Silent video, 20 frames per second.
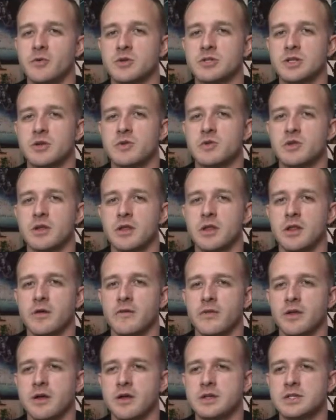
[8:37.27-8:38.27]
which I really
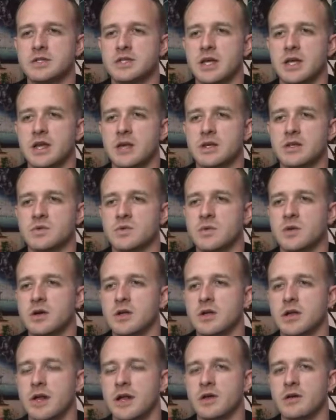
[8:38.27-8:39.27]
love their aesthetic as
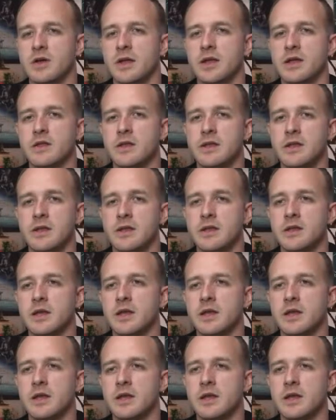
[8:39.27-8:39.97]
well and how alien